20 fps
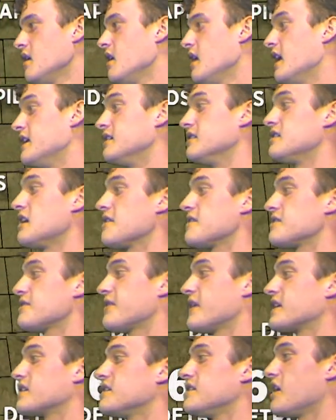And another
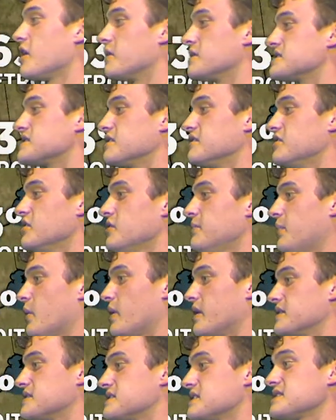thing to note is the dew
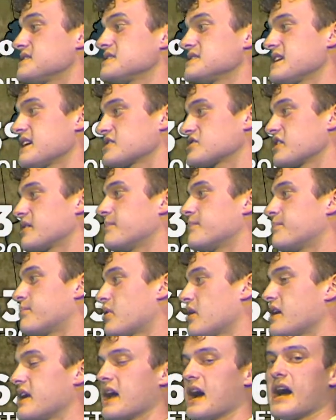points. This is actually
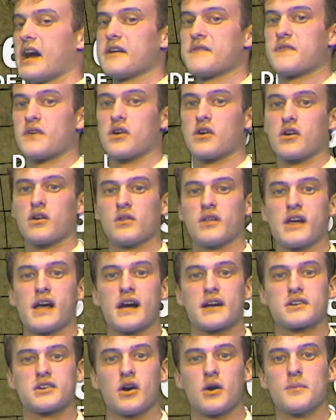pretty high for early
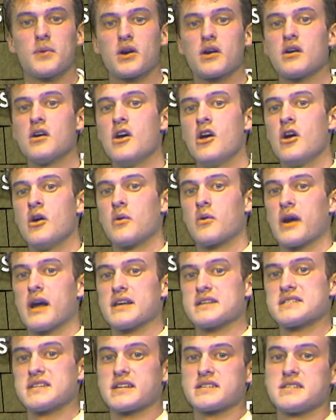October. We're at
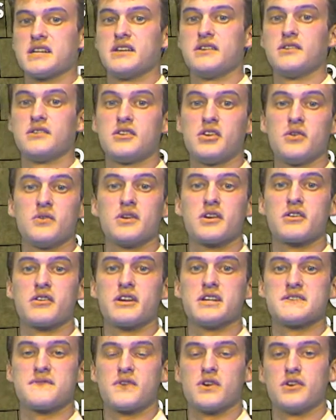62
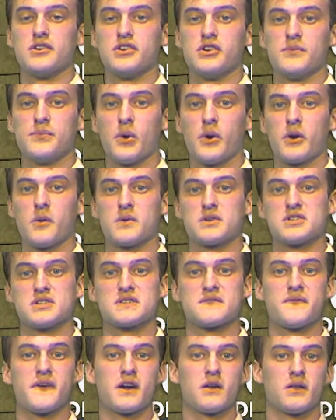degrees for a dew point, which is
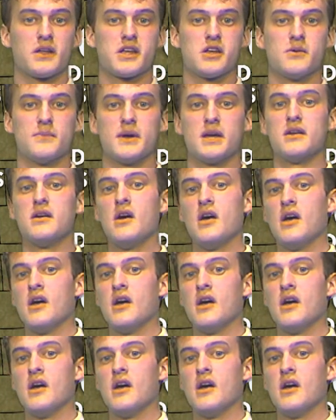fairly humid.